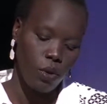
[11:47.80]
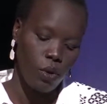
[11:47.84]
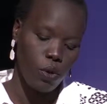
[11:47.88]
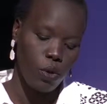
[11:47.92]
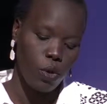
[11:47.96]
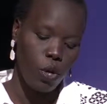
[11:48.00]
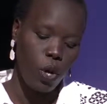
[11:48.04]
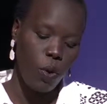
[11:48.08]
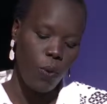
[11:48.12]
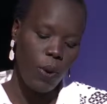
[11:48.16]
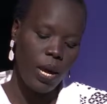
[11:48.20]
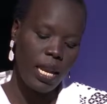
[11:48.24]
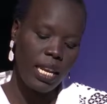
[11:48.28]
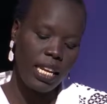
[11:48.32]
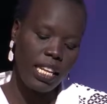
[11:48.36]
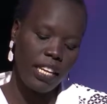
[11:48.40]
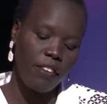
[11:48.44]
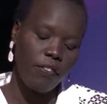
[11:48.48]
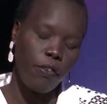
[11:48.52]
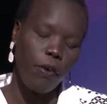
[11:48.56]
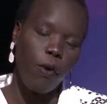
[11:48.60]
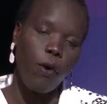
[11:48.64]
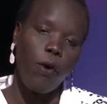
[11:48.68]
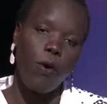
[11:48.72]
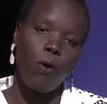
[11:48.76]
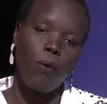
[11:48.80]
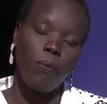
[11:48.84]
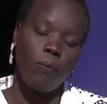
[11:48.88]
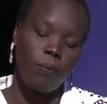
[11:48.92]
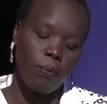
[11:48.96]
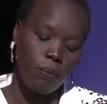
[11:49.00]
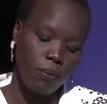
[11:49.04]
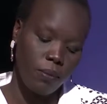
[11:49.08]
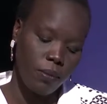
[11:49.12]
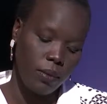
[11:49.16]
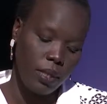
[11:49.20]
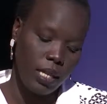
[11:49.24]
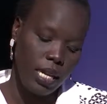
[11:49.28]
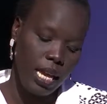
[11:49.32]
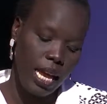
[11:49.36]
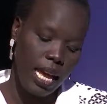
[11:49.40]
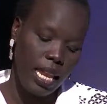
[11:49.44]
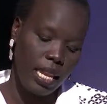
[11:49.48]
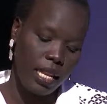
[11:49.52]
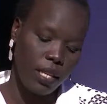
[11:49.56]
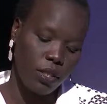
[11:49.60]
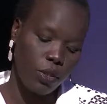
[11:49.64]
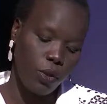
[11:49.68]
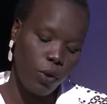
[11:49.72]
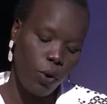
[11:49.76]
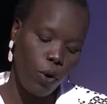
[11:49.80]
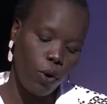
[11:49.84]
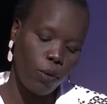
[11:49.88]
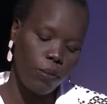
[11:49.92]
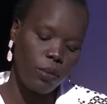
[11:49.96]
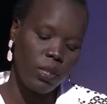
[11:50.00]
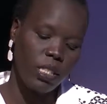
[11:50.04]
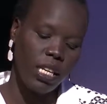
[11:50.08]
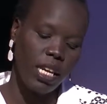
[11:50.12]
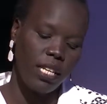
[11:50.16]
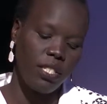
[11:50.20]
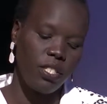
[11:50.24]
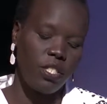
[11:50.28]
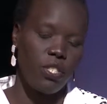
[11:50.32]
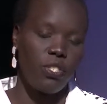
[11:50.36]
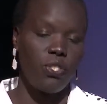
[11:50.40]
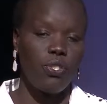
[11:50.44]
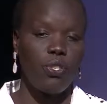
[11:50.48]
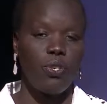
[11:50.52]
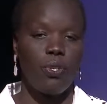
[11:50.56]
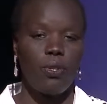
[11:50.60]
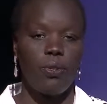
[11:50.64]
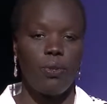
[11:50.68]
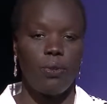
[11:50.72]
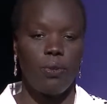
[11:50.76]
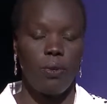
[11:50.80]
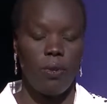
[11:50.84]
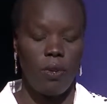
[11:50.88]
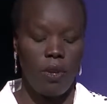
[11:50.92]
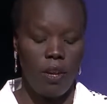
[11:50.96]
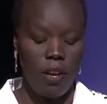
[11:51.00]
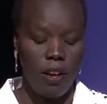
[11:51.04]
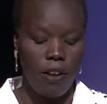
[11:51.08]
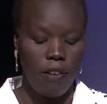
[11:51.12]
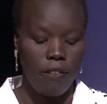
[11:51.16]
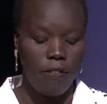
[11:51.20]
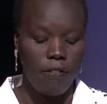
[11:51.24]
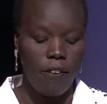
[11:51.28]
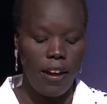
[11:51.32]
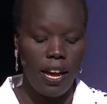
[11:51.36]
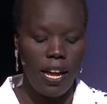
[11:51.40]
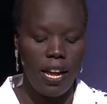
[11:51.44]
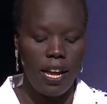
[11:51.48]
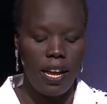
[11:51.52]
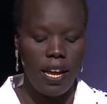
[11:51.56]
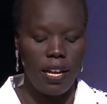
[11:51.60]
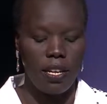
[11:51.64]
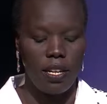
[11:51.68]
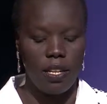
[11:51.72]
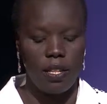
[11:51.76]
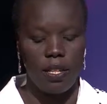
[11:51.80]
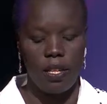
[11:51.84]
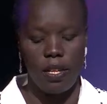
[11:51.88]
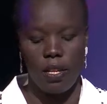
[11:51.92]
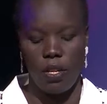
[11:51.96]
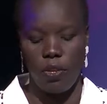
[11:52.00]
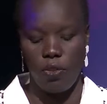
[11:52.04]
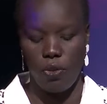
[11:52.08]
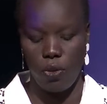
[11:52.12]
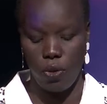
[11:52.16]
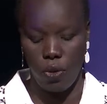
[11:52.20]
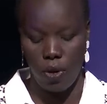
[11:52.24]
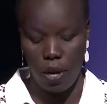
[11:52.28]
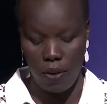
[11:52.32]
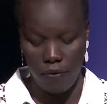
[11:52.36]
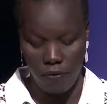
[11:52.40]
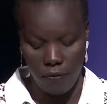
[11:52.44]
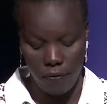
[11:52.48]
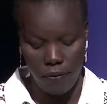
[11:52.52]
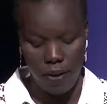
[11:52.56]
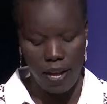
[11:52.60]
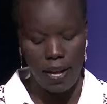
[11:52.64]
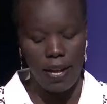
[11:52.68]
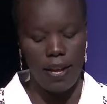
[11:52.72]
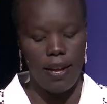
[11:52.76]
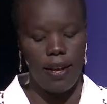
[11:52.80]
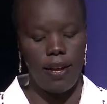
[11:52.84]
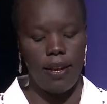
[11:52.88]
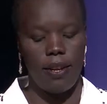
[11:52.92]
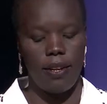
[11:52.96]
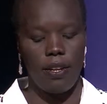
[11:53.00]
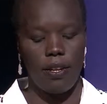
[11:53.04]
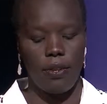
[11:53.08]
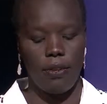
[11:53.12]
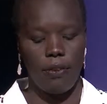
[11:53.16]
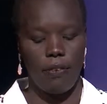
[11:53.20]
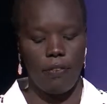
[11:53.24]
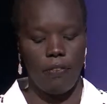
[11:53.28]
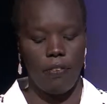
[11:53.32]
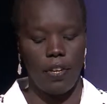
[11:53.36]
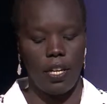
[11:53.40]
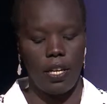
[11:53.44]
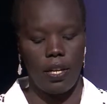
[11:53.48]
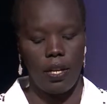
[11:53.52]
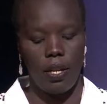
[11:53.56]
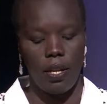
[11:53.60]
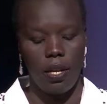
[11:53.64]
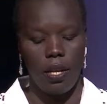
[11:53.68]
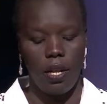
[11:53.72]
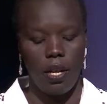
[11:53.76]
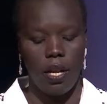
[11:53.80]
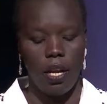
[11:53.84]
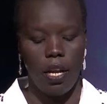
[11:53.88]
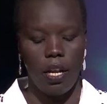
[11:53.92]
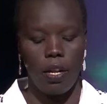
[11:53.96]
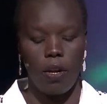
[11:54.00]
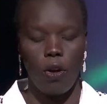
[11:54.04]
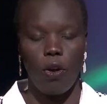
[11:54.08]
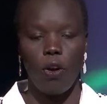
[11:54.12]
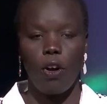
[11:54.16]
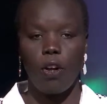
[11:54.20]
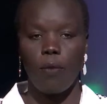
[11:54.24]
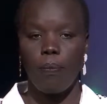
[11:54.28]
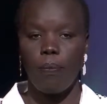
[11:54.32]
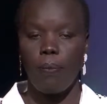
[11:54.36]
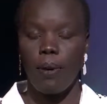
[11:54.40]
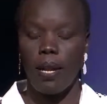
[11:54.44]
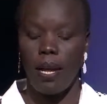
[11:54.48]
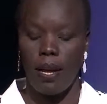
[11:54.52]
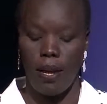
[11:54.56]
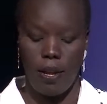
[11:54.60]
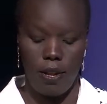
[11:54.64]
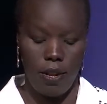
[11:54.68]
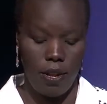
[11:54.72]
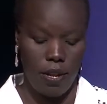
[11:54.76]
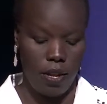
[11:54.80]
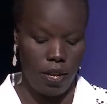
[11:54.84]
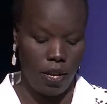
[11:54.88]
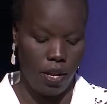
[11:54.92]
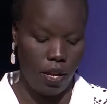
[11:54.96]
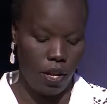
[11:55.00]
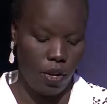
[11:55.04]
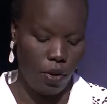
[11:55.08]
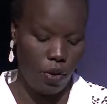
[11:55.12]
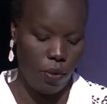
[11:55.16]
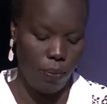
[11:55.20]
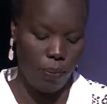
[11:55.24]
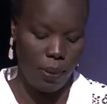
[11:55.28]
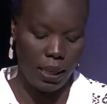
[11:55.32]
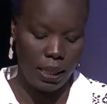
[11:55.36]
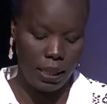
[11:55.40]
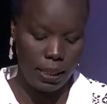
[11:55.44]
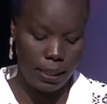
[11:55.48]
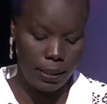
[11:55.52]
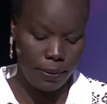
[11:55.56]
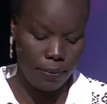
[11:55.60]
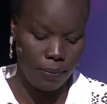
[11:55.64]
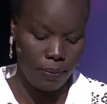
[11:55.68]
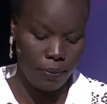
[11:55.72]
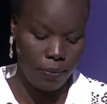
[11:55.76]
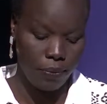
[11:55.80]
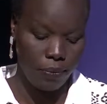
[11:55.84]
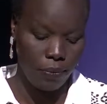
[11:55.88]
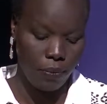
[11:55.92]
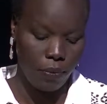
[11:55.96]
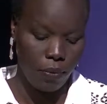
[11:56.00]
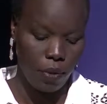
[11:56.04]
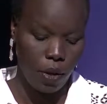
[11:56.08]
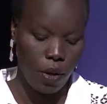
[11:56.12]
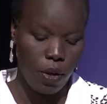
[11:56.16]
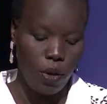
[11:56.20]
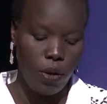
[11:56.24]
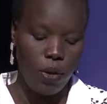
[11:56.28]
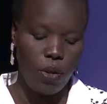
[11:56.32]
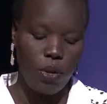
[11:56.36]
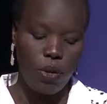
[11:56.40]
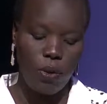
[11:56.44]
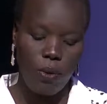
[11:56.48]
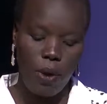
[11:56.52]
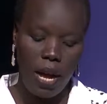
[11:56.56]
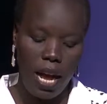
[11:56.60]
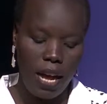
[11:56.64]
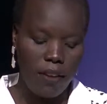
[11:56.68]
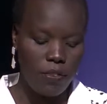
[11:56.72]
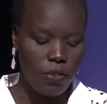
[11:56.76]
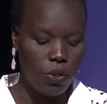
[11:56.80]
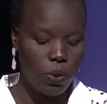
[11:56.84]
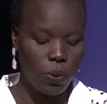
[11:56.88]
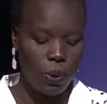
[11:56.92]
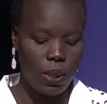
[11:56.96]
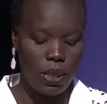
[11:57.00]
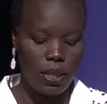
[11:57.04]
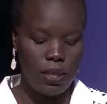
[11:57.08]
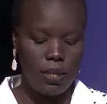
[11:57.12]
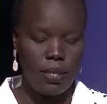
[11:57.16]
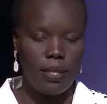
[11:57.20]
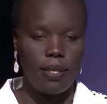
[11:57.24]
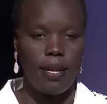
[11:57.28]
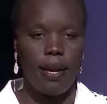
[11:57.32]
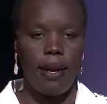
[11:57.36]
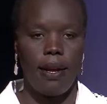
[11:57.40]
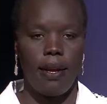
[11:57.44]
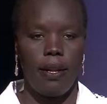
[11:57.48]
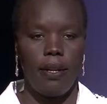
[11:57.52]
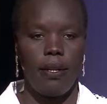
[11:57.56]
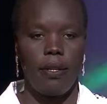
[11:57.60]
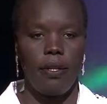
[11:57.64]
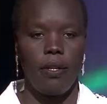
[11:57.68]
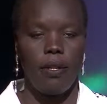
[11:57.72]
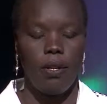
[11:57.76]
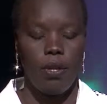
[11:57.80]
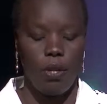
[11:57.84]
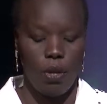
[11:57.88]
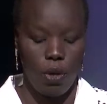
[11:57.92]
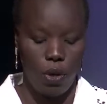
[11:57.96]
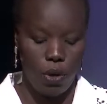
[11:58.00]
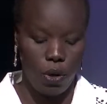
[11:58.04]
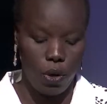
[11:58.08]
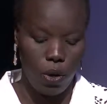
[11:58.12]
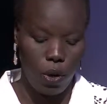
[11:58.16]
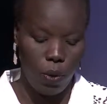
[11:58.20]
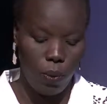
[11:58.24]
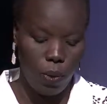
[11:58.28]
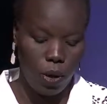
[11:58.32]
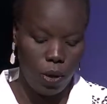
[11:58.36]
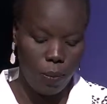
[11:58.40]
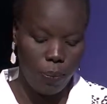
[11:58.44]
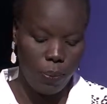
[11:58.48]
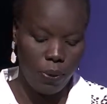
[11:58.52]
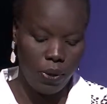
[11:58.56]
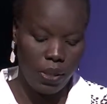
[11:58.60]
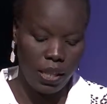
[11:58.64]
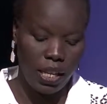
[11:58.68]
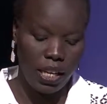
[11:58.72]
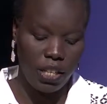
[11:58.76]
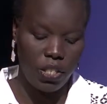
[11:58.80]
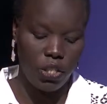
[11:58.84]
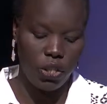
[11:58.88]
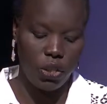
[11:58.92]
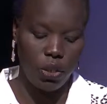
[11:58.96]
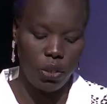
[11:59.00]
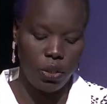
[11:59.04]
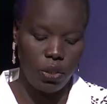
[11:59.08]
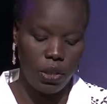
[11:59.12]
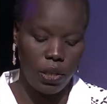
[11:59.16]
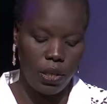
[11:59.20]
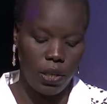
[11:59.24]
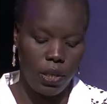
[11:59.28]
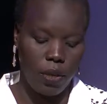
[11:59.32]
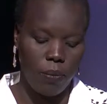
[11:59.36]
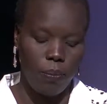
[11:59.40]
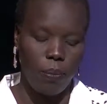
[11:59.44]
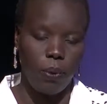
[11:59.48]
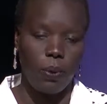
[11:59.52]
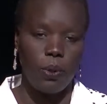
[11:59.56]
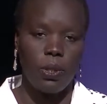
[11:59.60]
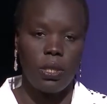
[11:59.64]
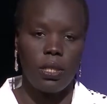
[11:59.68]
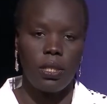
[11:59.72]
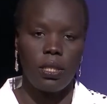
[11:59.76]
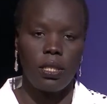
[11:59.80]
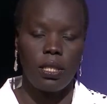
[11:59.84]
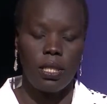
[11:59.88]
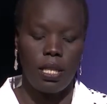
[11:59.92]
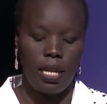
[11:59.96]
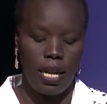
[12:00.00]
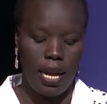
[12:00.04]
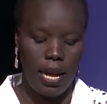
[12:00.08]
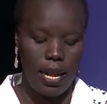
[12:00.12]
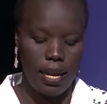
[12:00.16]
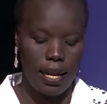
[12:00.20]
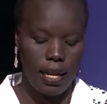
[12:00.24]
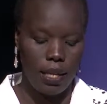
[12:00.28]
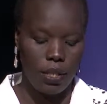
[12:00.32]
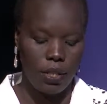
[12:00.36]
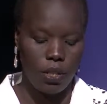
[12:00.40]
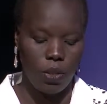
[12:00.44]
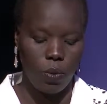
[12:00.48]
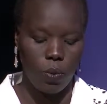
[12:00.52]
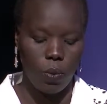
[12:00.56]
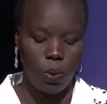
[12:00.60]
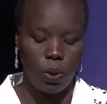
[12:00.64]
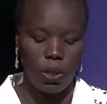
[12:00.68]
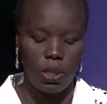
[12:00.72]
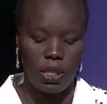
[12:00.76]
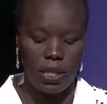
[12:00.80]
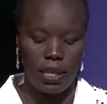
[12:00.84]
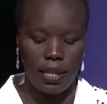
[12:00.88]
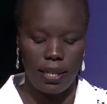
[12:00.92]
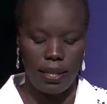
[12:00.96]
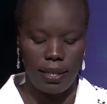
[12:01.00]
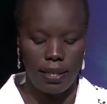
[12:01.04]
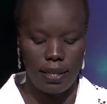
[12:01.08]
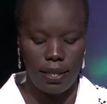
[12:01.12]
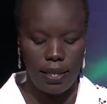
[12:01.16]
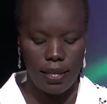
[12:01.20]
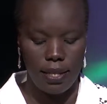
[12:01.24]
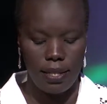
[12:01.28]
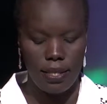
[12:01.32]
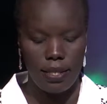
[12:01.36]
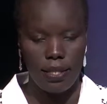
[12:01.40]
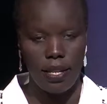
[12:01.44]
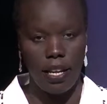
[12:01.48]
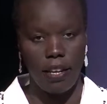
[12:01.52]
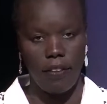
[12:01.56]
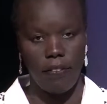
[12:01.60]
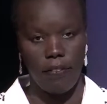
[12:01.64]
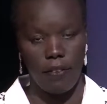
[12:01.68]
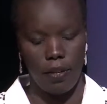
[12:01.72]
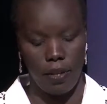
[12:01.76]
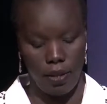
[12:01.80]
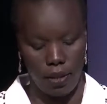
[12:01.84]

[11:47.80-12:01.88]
No one leaves home unless home chases you, fire under your feet, and hot blood in your belly. You have to understand, no one put their children in a boat unless the water is safer